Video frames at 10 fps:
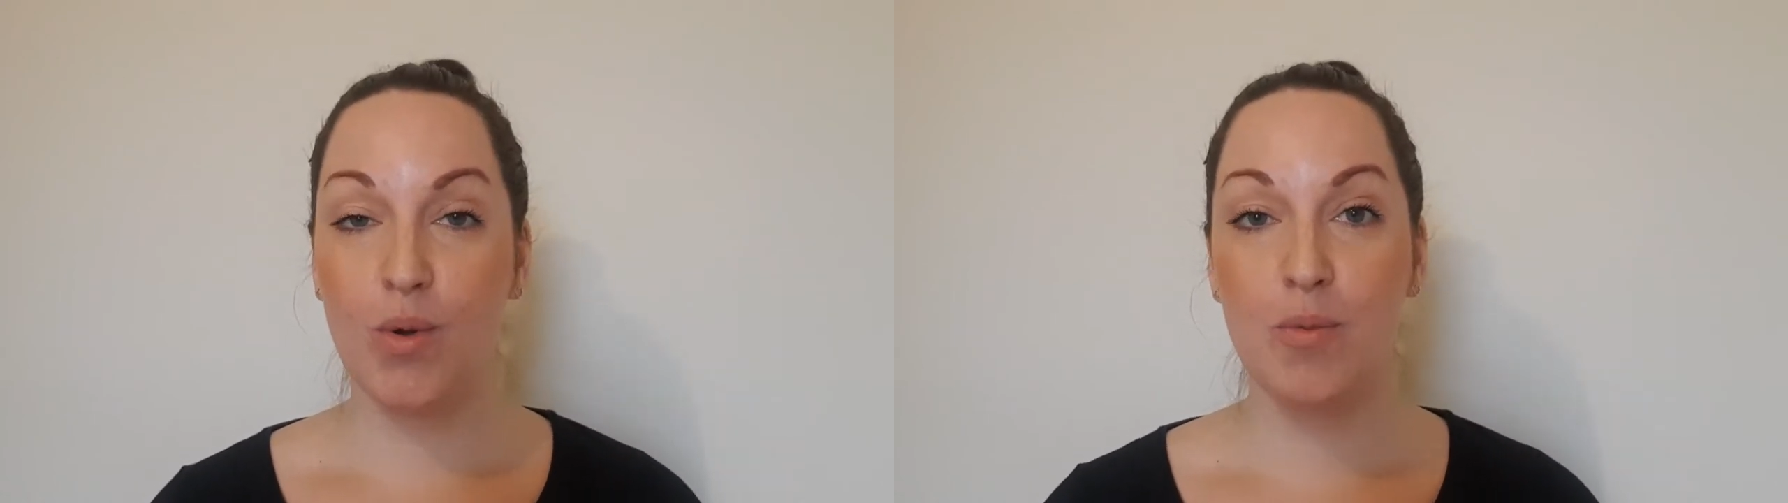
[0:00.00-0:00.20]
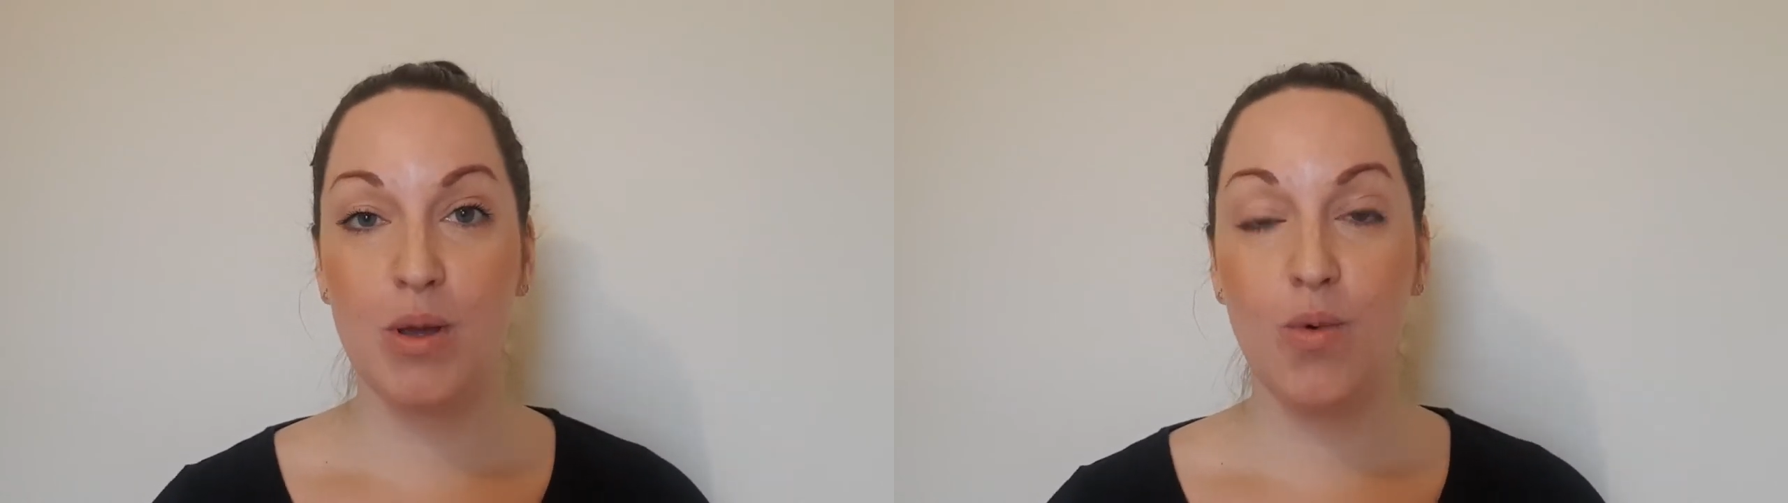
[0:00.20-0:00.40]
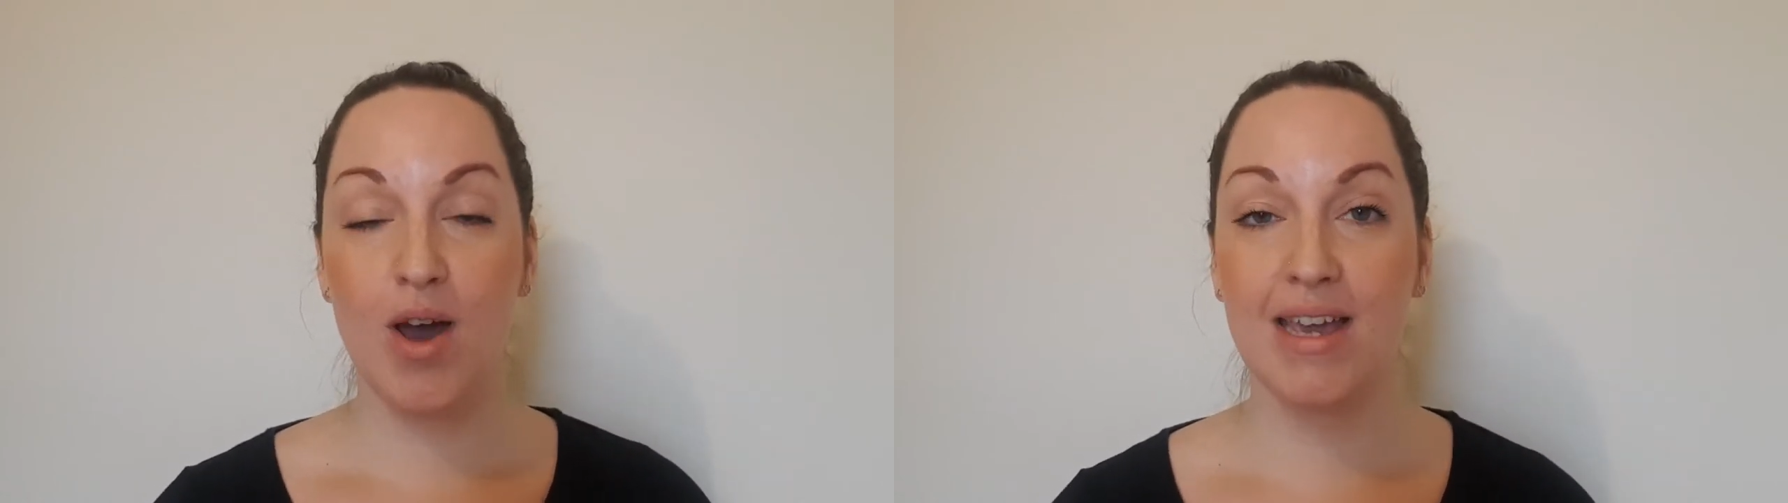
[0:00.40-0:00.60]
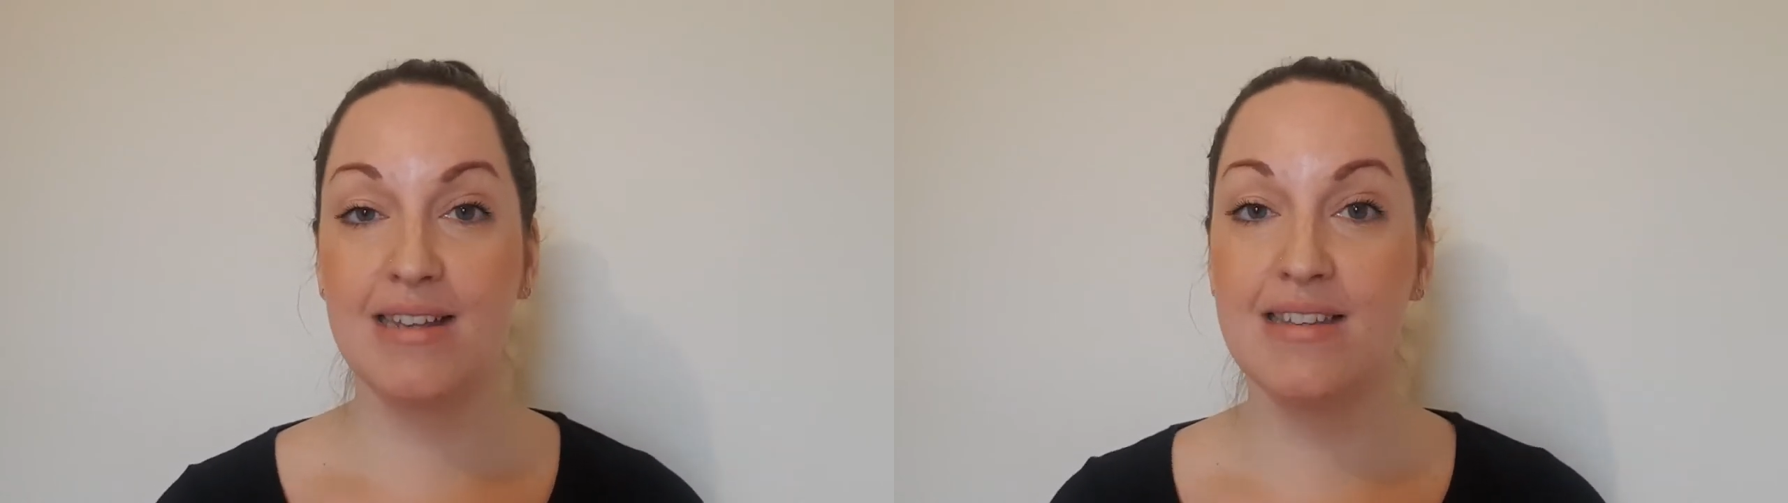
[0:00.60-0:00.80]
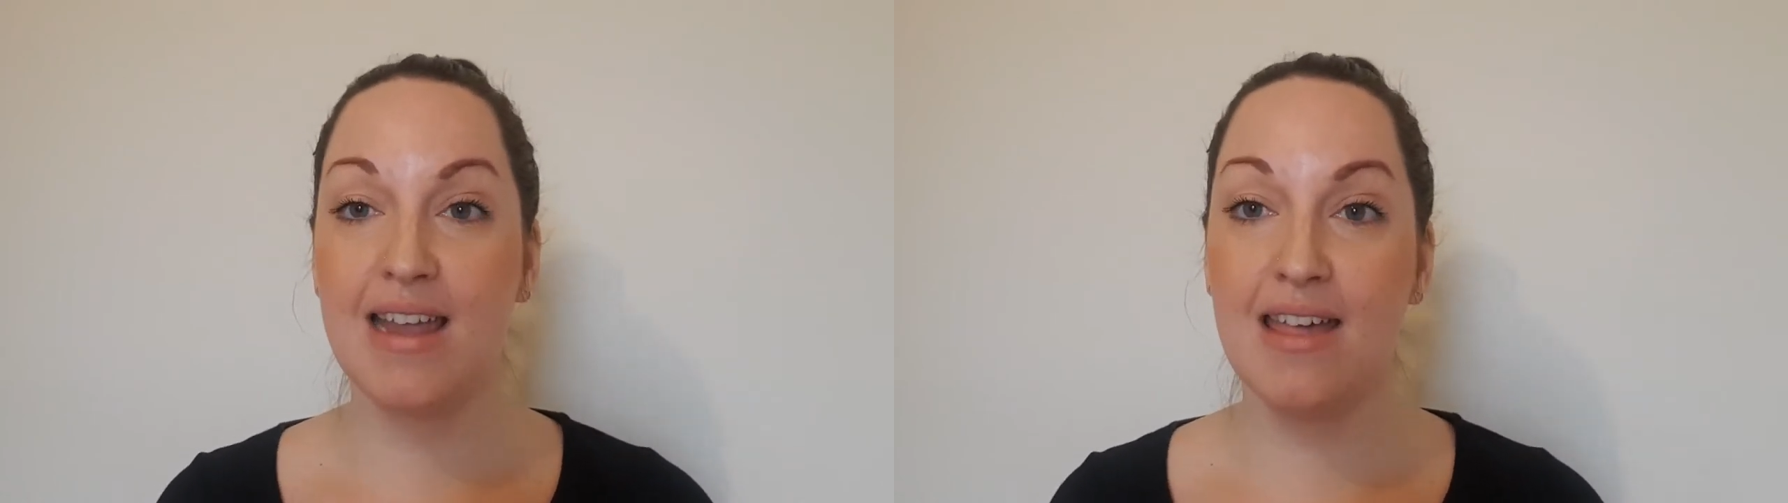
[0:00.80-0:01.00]
we'll be
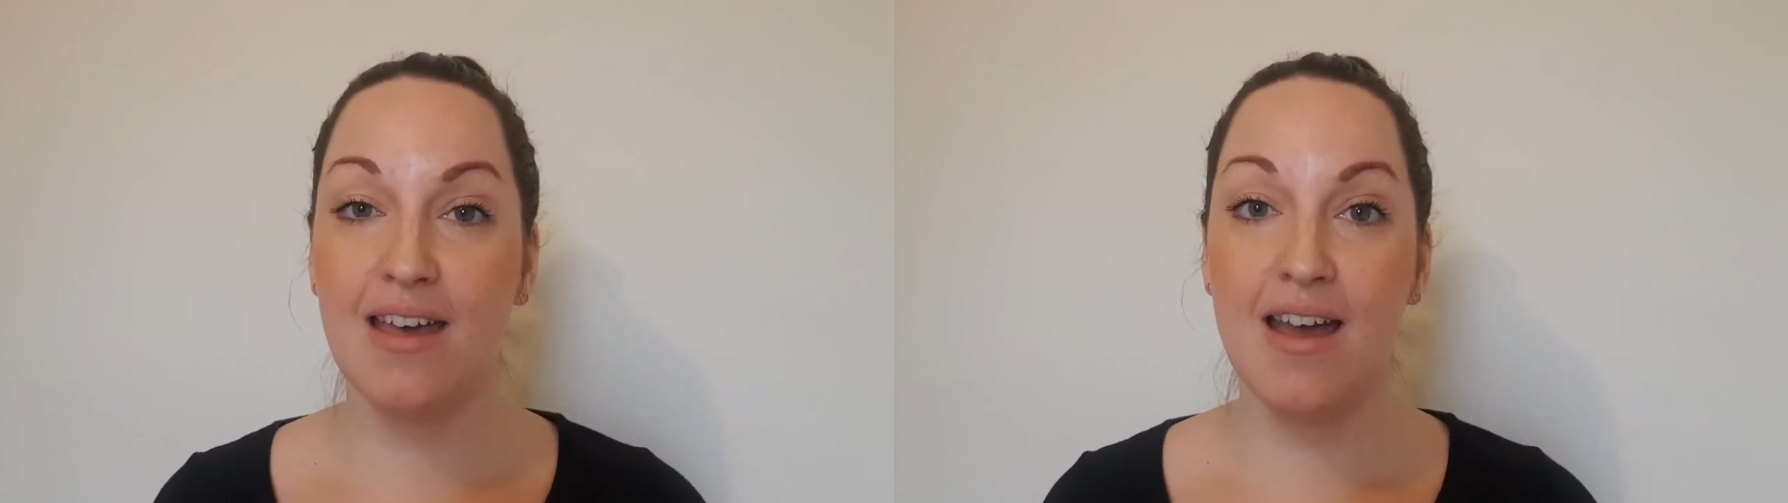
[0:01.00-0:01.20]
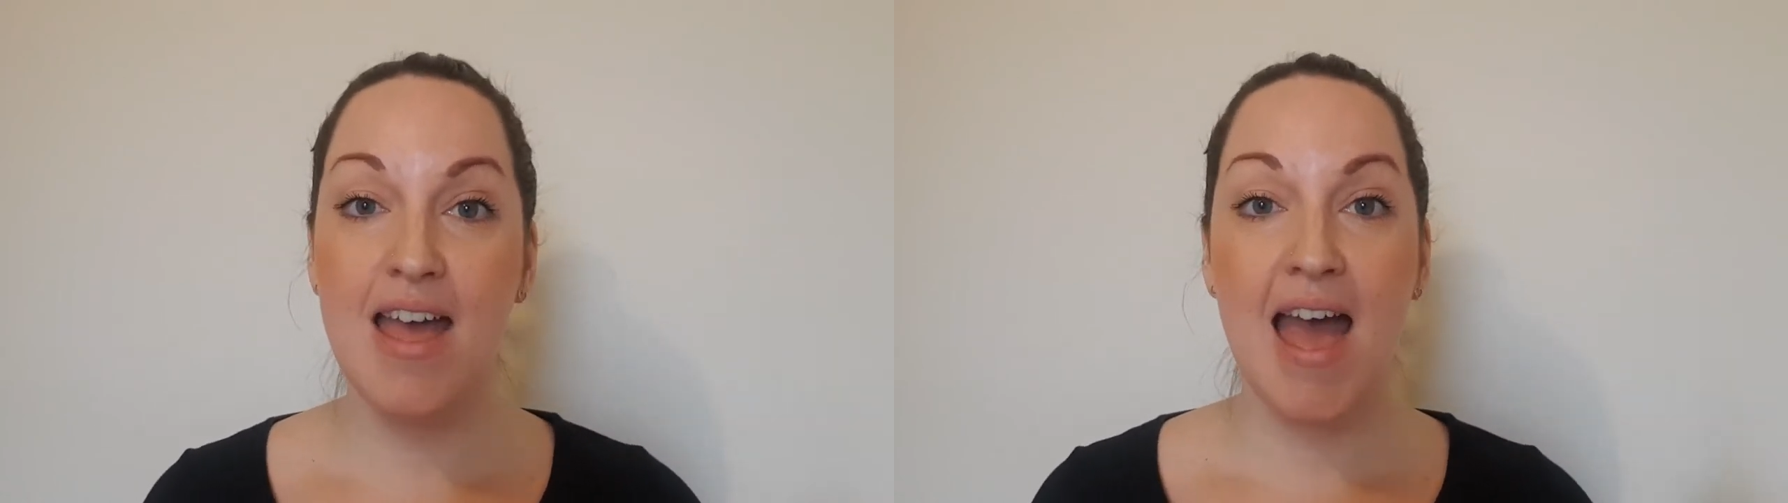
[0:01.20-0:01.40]
working together